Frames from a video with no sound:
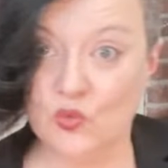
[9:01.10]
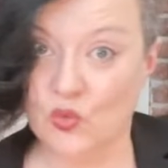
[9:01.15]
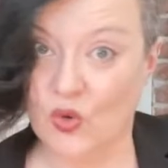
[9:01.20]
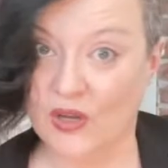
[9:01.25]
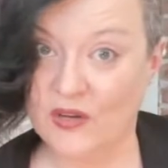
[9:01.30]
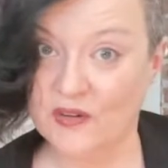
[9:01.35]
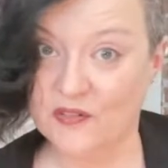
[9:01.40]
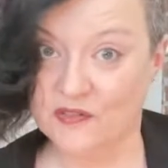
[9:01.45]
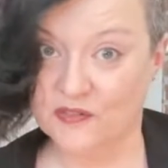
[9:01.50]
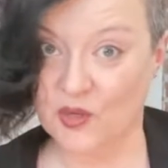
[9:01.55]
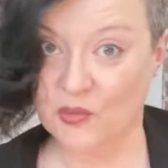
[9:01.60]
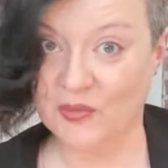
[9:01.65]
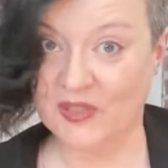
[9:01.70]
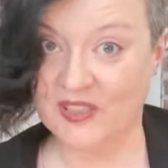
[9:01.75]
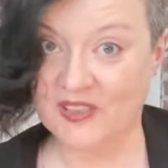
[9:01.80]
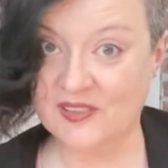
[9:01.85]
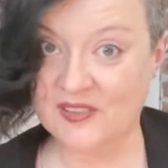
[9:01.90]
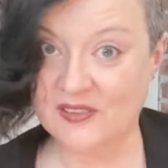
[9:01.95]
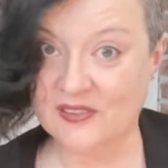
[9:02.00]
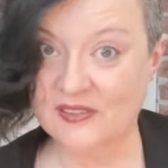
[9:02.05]
run from
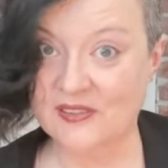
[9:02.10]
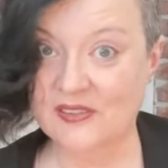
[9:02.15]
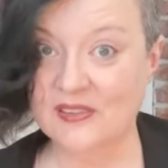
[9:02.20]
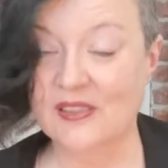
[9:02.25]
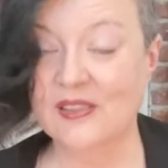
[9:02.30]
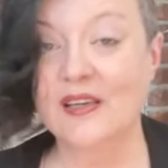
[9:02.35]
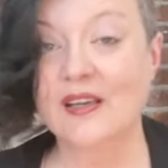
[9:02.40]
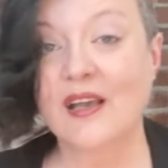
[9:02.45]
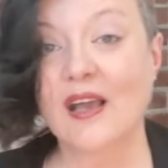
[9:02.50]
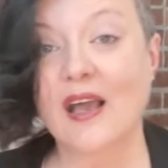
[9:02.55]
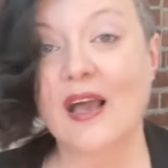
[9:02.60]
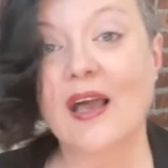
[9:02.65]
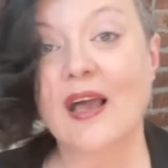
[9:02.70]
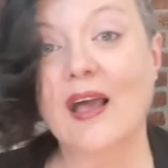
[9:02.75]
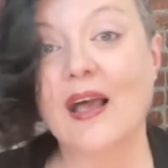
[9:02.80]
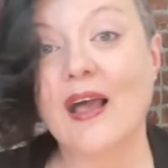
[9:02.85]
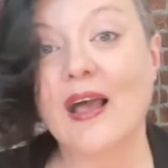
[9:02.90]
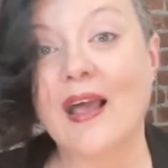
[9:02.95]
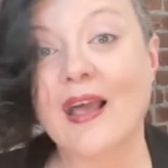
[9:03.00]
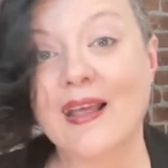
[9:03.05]
it.
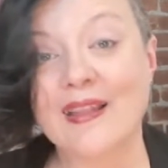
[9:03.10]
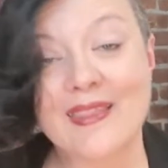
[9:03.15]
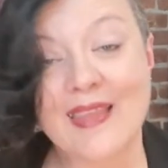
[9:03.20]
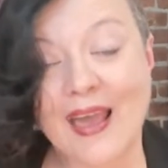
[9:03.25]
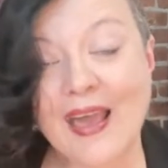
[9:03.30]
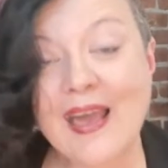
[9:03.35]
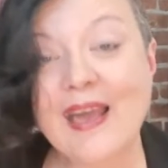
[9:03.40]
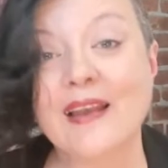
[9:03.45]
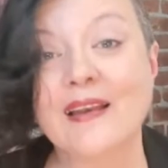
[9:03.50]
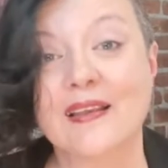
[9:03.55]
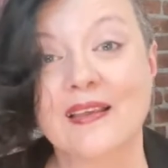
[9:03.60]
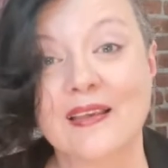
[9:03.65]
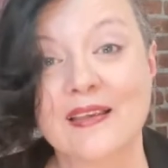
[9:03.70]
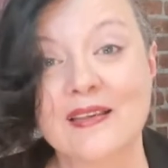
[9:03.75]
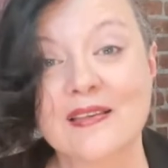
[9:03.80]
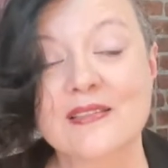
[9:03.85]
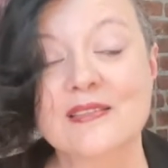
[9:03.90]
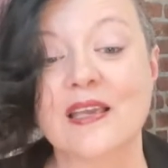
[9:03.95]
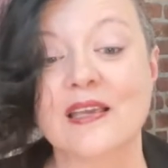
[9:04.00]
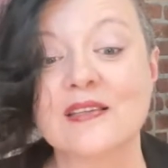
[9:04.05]
And that
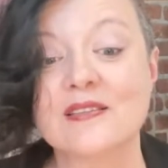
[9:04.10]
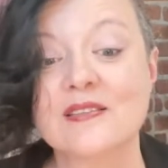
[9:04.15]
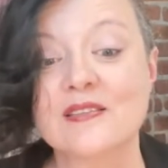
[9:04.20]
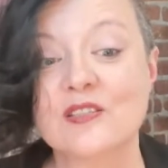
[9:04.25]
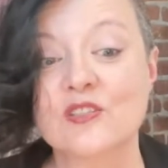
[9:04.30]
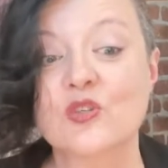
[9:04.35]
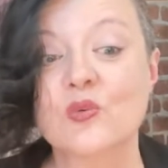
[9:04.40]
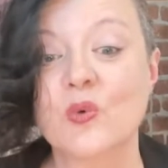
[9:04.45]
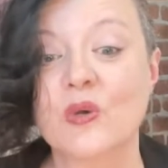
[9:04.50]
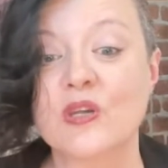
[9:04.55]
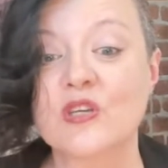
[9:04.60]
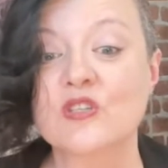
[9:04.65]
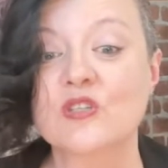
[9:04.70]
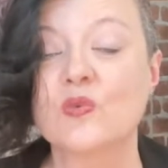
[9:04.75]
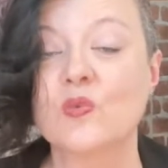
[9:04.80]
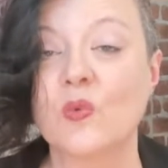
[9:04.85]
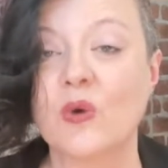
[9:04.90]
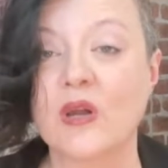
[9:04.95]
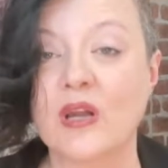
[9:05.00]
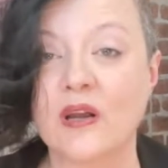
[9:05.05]
is a
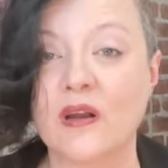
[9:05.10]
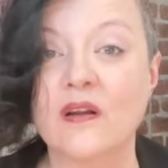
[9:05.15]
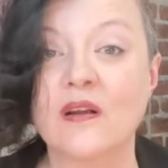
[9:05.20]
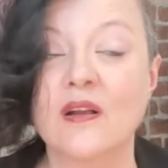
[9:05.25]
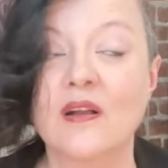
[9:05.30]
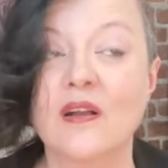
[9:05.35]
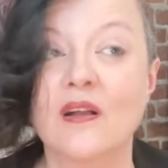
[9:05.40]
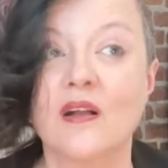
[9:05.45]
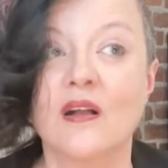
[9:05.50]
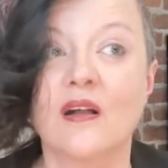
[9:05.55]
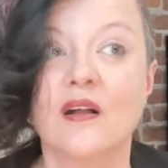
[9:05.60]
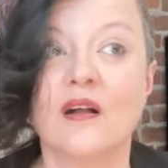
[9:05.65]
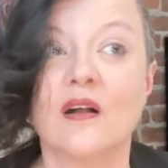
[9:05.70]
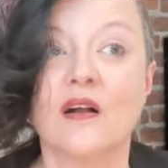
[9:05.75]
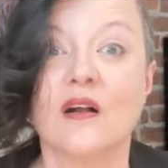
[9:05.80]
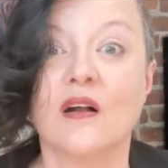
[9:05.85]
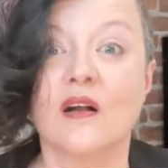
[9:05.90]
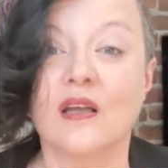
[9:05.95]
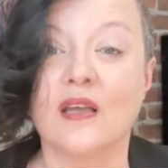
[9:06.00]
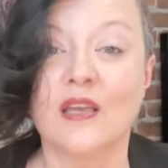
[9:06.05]
situation where,
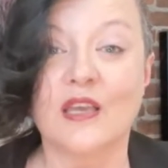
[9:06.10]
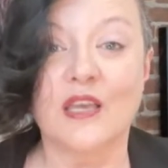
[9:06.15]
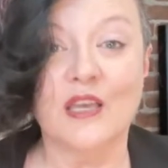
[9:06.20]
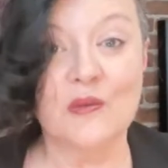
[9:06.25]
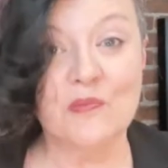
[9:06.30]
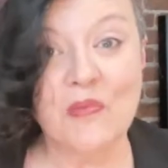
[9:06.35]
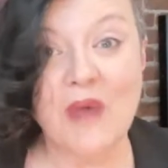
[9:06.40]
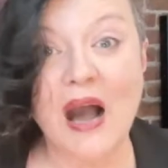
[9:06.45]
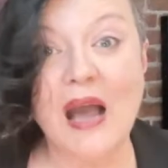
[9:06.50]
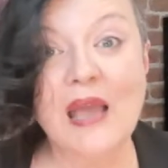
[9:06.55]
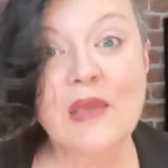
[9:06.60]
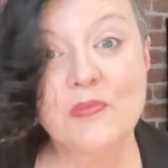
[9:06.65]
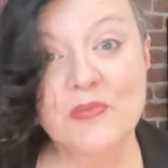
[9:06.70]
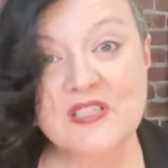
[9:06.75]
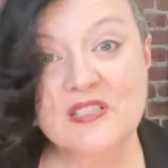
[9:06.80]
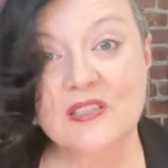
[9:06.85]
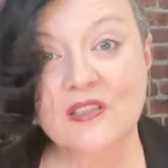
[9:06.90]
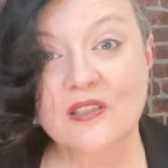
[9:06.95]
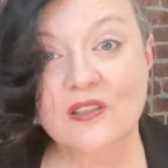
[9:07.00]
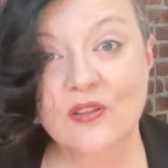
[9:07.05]
in my
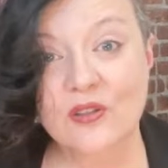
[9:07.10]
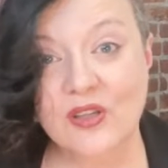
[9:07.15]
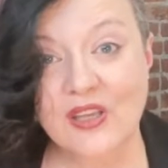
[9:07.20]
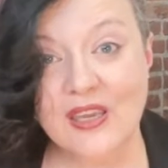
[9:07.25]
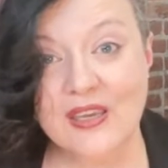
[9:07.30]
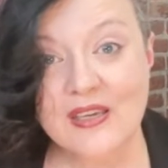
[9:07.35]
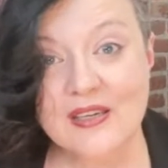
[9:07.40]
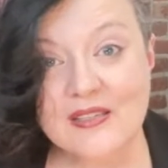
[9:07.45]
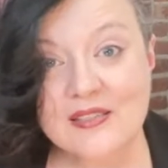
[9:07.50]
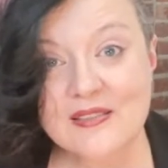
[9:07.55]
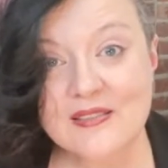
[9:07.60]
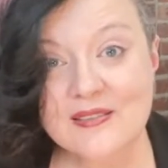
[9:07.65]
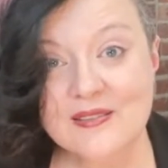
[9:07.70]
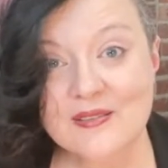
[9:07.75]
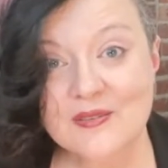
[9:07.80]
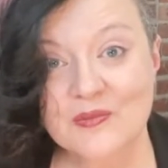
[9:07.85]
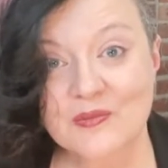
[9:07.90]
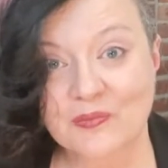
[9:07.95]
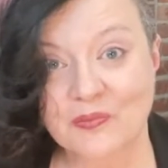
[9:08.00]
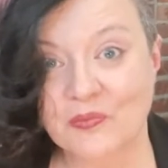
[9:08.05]
particular
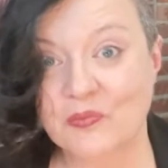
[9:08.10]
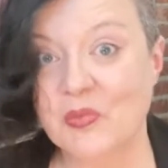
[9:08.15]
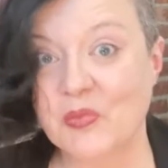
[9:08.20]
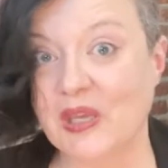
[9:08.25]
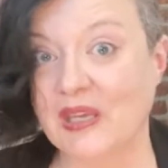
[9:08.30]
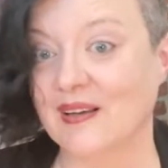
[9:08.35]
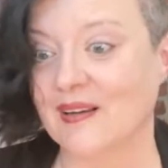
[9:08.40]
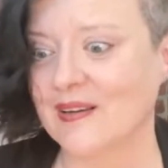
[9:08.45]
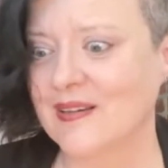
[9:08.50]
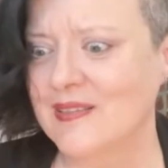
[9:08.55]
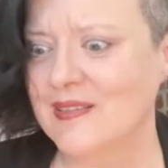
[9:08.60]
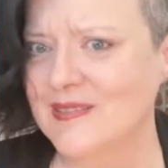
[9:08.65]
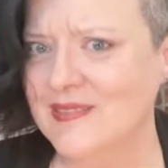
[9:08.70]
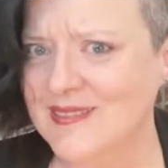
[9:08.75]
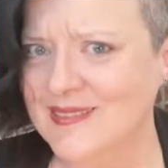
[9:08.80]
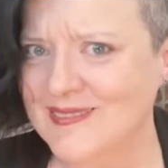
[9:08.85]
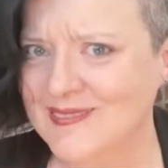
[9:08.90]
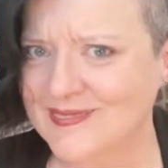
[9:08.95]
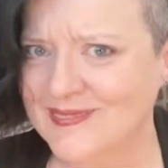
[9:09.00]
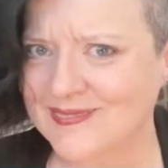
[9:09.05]
case,
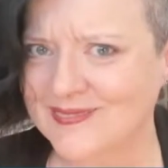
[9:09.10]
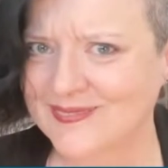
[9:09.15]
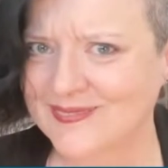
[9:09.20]
because